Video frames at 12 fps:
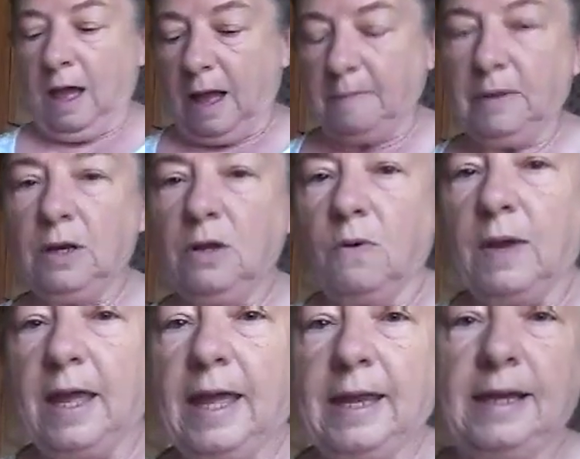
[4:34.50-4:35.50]
I'm going to go
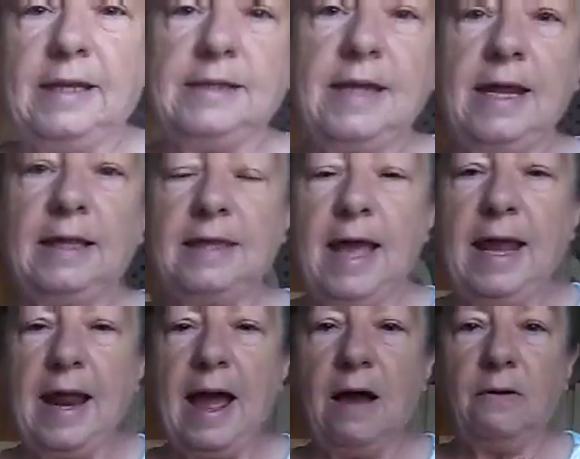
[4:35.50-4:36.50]
ahead and take that
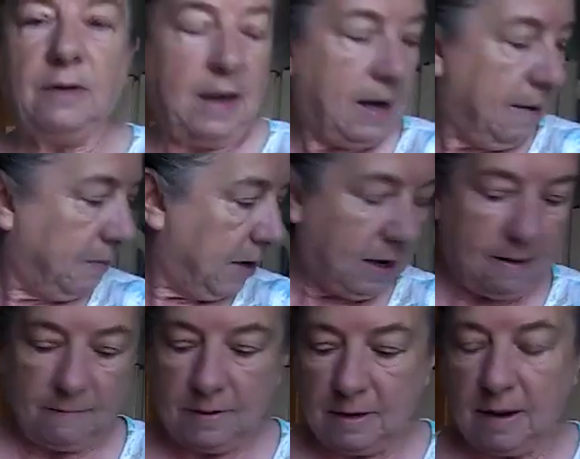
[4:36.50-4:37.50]
out, and I'm going
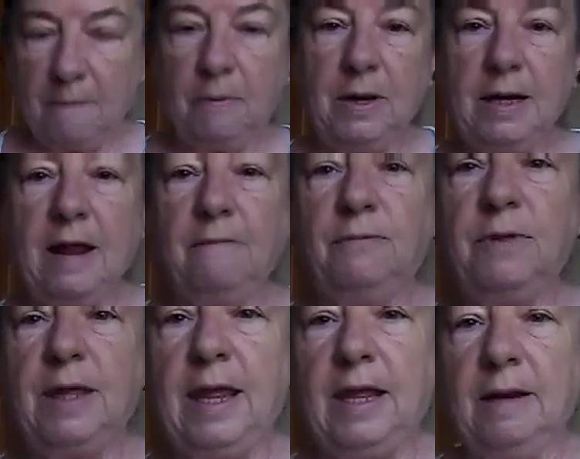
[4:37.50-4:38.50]
to put it down for
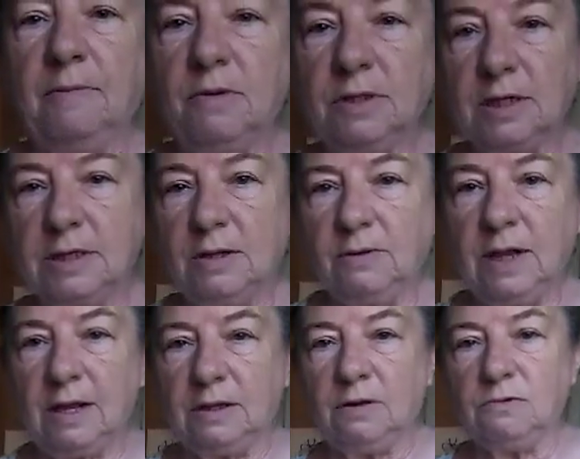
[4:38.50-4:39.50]
the animals, because
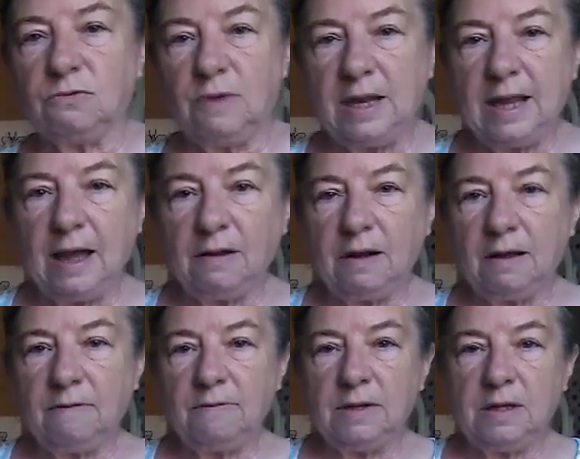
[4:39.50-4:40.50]
they'll drink out
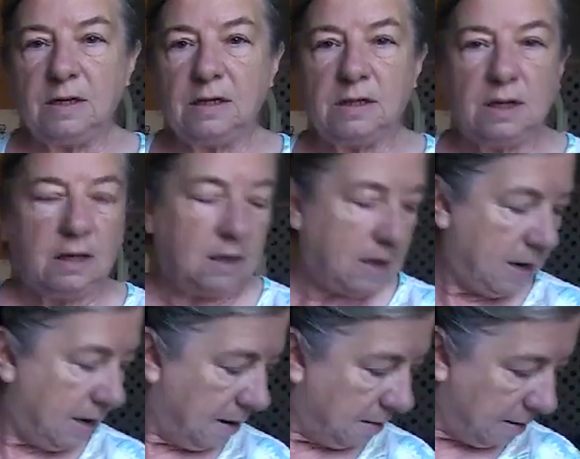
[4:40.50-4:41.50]
of it,
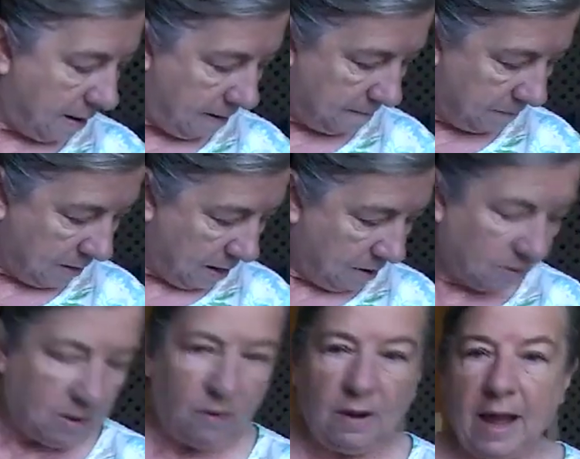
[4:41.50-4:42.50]
and
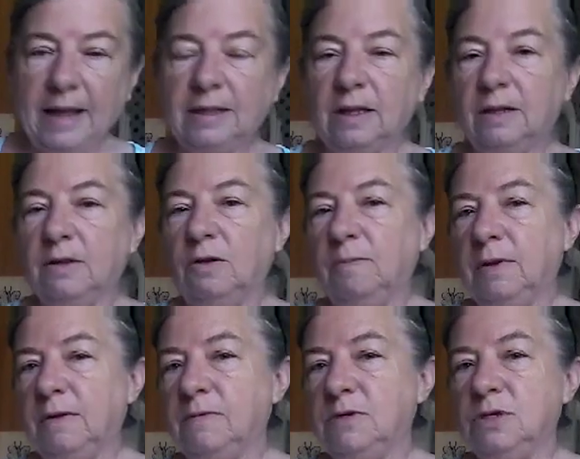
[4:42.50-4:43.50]
they'll like the little
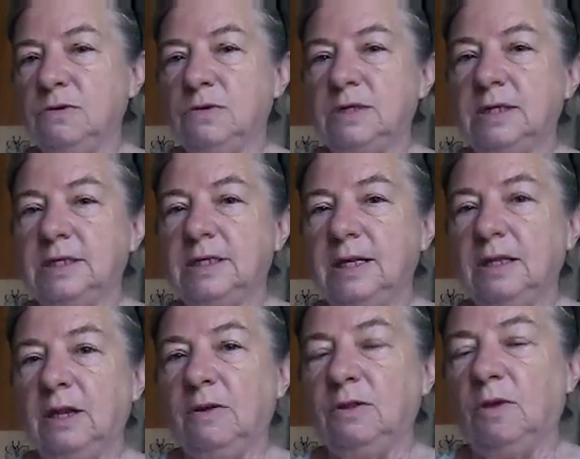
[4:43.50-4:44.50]
bit of juice that's
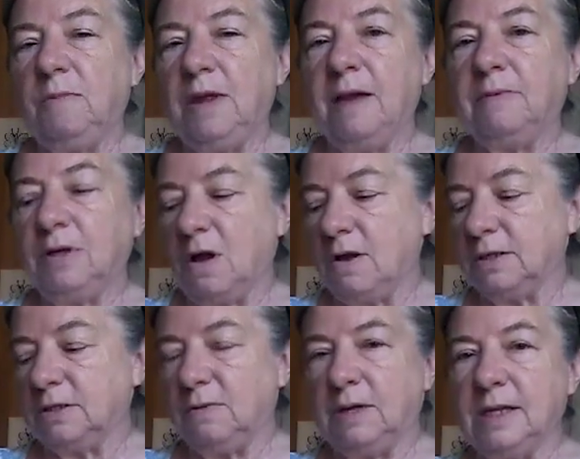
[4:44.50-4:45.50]
in there, and they'll be able to
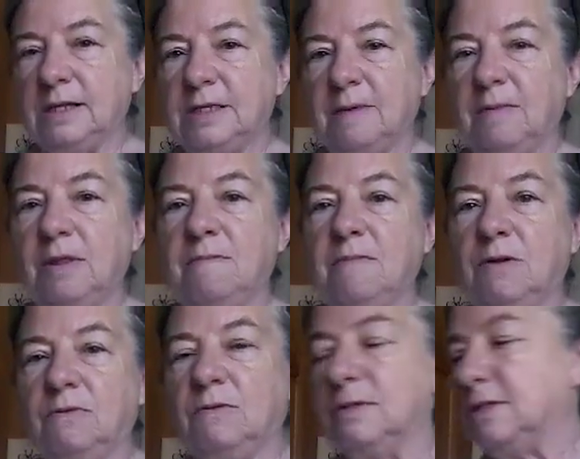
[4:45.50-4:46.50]
also get some of the
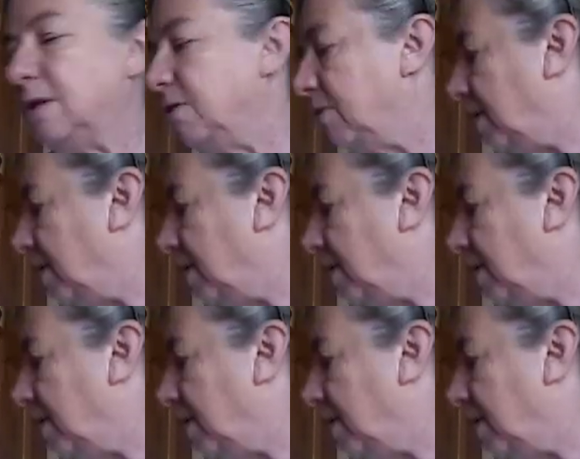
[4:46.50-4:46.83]
minerals that are